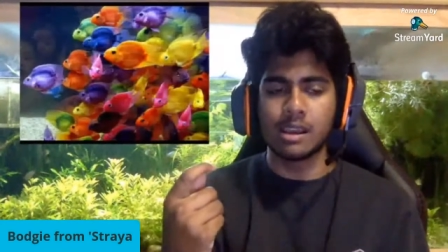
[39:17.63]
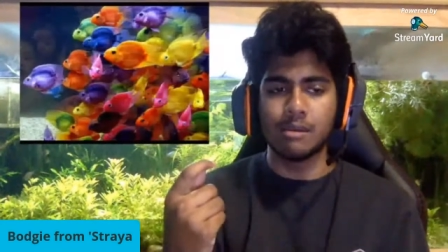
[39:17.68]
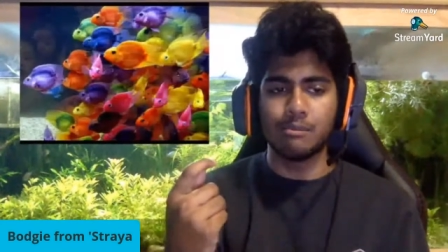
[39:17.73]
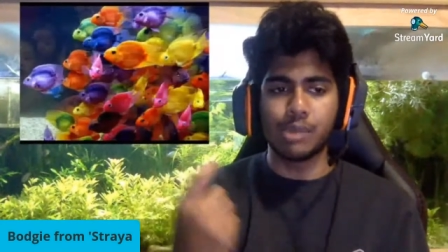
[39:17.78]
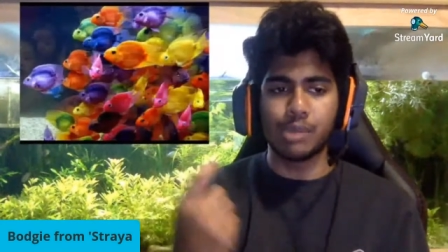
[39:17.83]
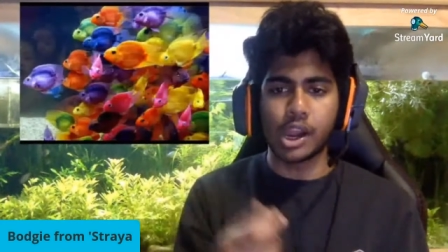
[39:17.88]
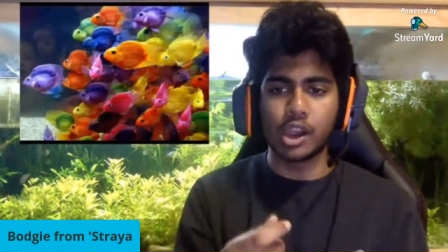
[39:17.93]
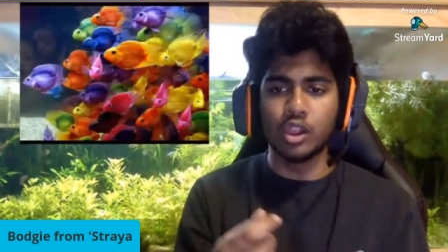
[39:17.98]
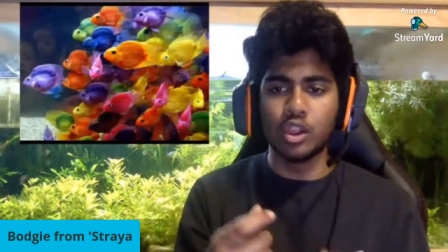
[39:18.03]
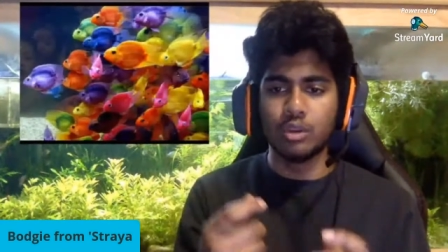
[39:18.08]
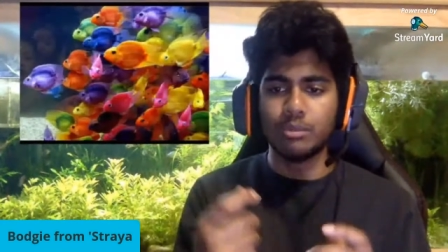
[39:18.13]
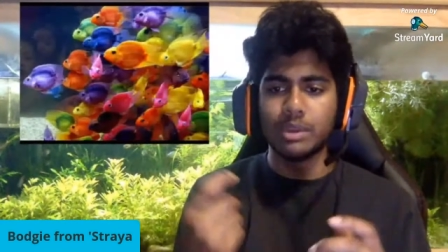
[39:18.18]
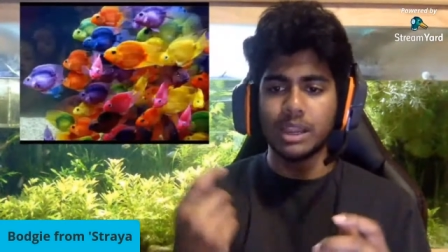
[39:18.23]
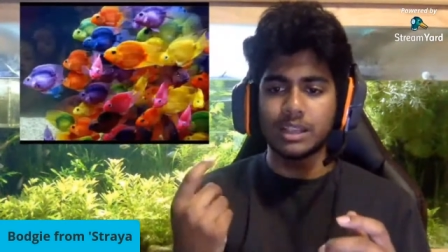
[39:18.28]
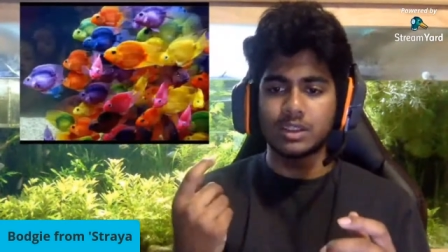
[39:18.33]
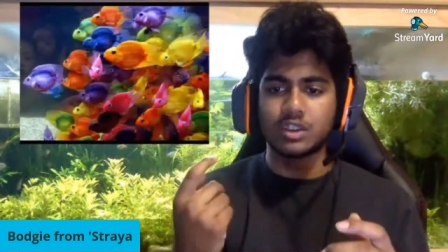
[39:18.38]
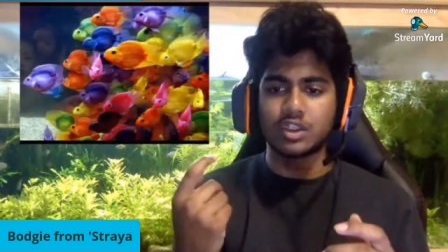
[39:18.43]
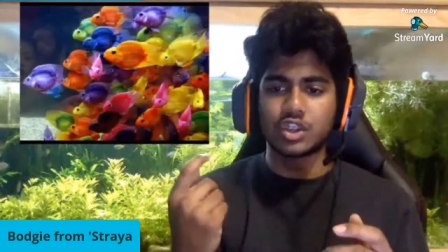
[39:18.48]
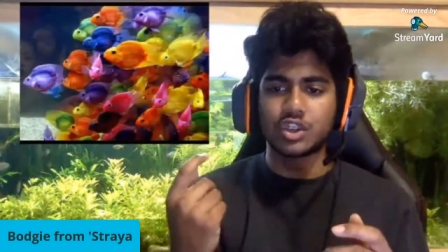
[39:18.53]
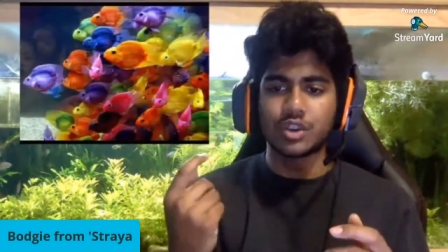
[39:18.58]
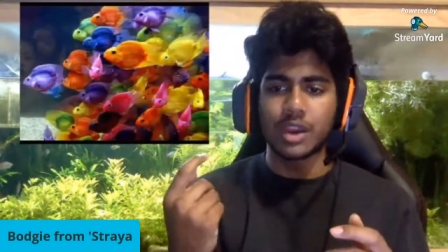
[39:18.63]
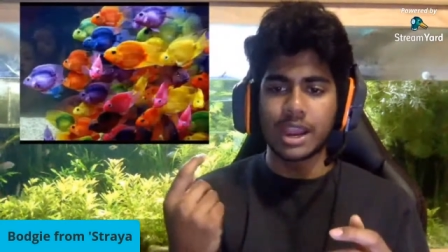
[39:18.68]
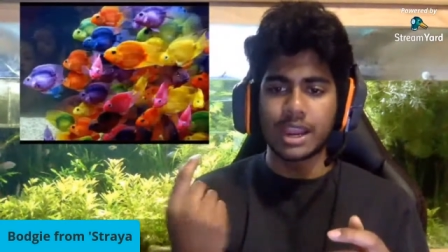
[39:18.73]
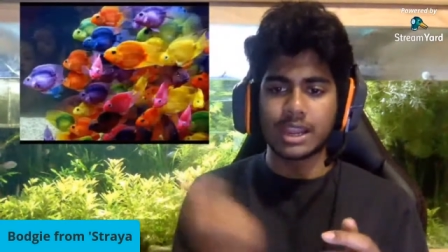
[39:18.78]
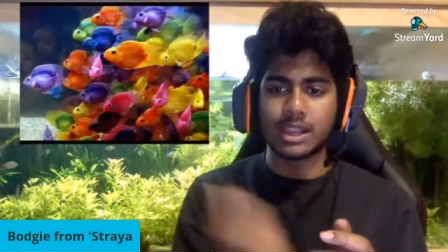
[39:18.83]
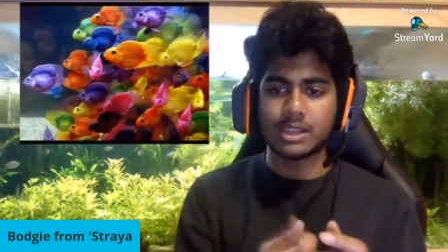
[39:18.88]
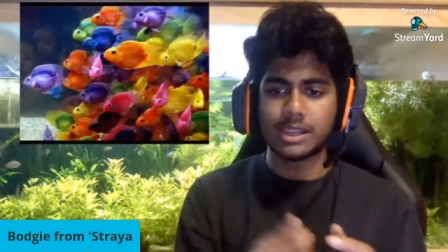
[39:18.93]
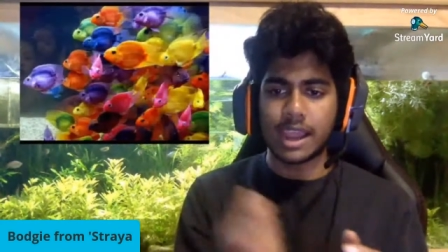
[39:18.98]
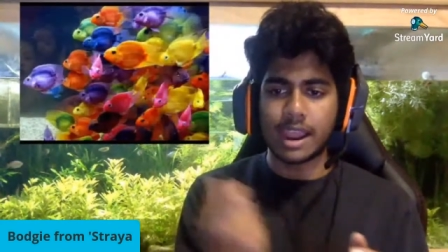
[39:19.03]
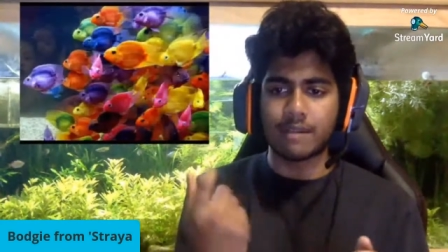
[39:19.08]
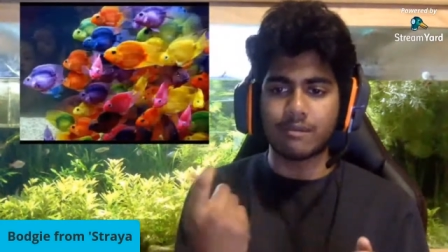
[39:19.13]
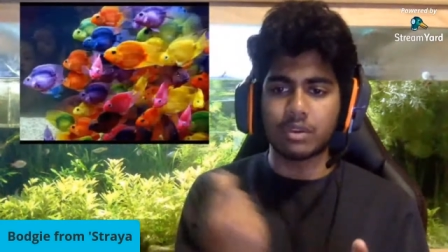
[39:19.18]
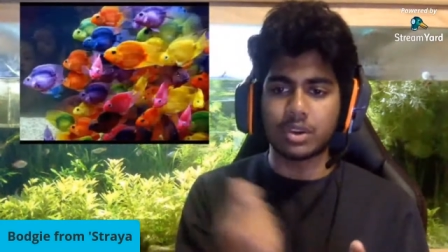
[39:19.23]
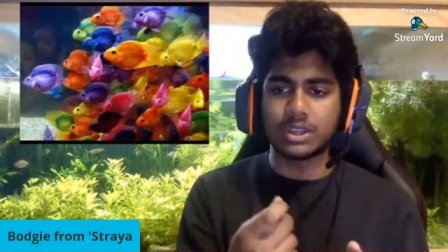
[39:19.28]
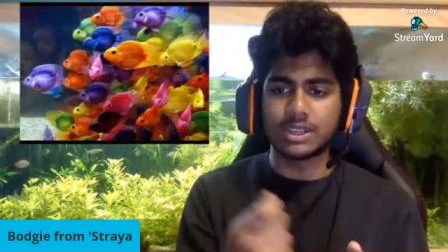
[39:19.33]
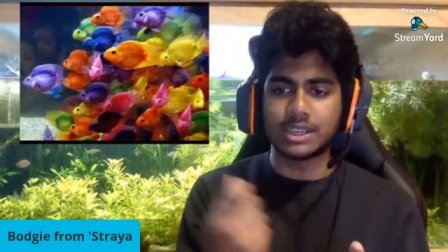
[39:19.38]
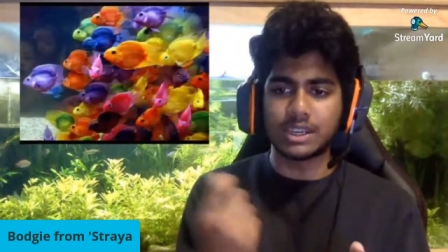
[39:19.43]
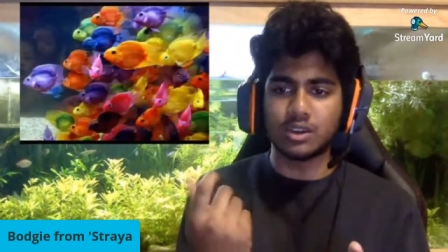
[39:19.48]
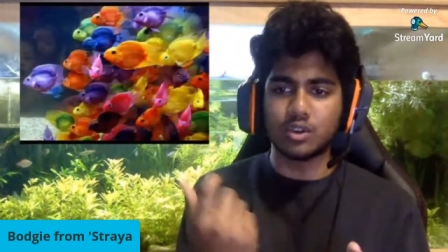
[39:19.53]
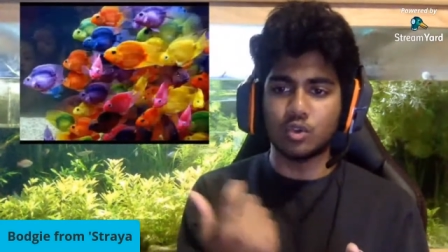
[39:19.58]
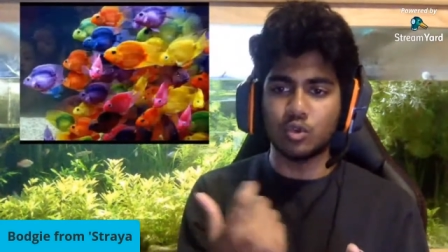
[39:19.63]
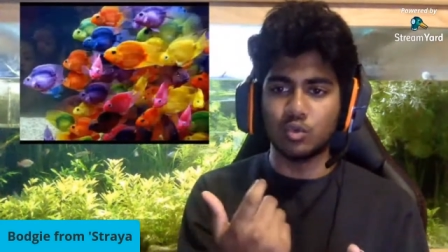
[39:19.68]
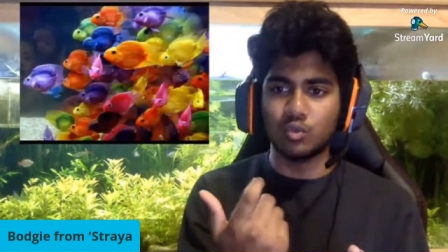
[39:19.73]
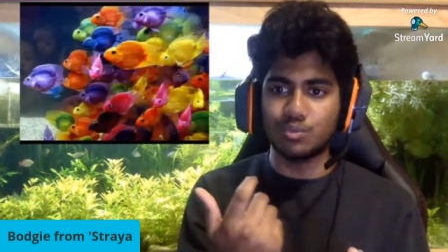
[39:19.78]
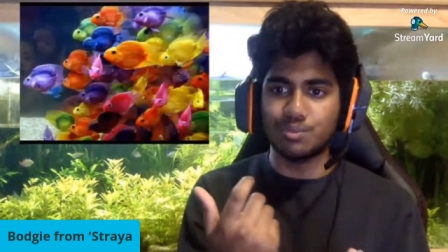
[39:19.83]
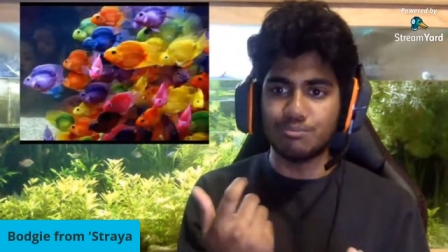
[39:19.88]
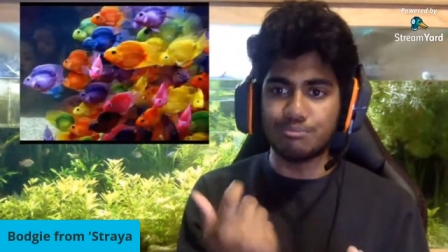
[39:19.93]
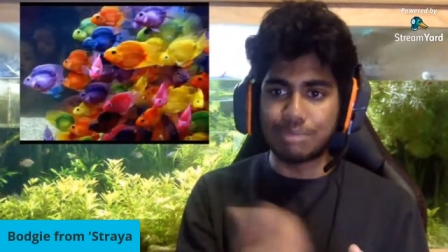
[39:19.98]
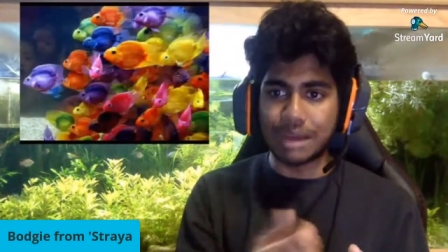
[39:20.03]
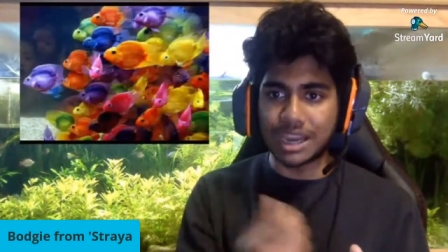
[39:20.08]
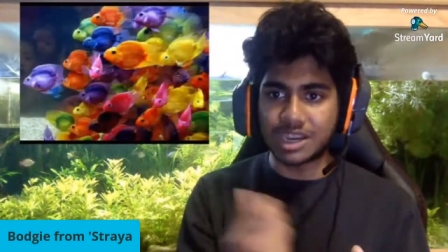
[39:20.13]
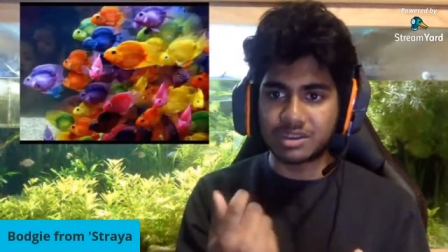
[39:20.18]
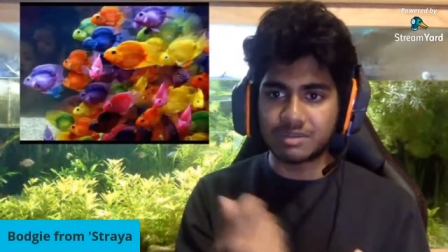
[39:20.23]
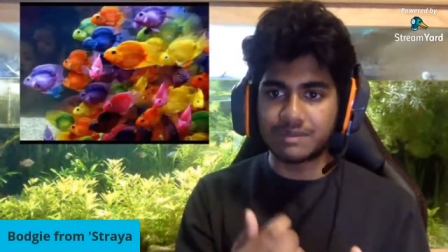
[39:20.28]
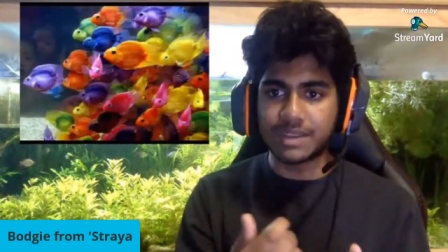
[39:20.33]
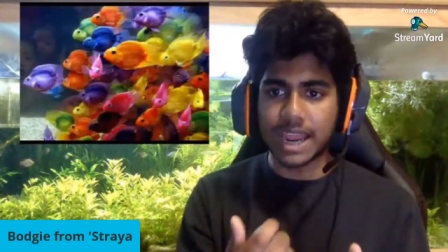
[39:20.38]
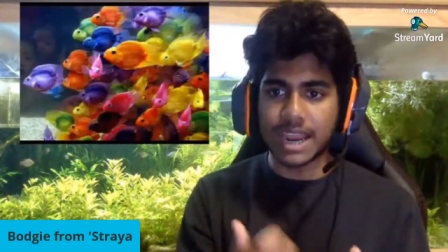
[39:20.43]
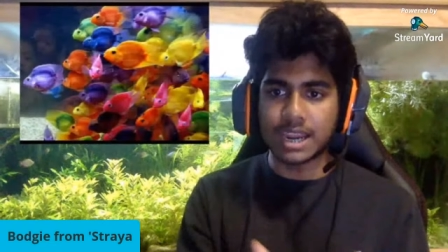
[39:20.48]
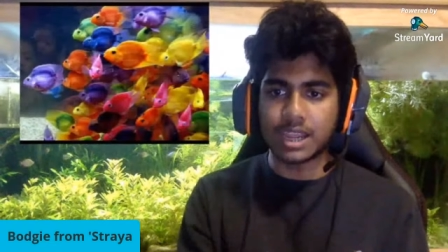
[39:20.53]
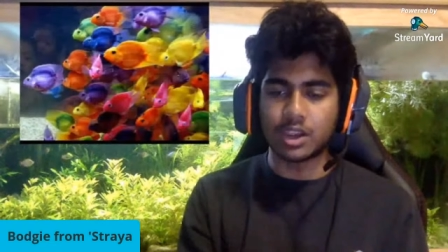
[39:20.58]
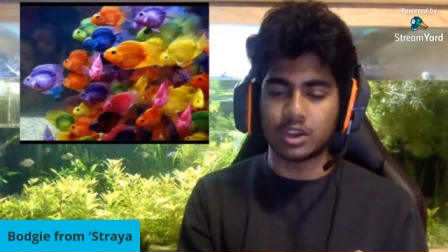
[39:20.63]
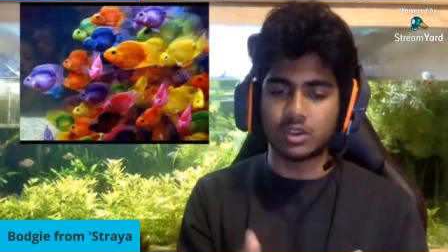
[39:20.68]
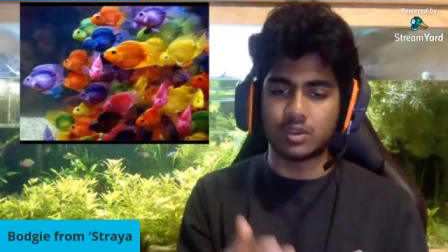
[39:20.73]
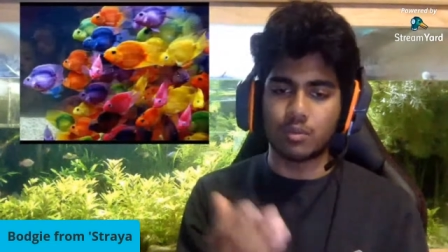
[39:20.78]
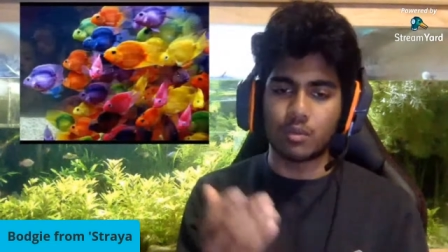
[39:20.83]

bioluminescent strain into every single batch of danios.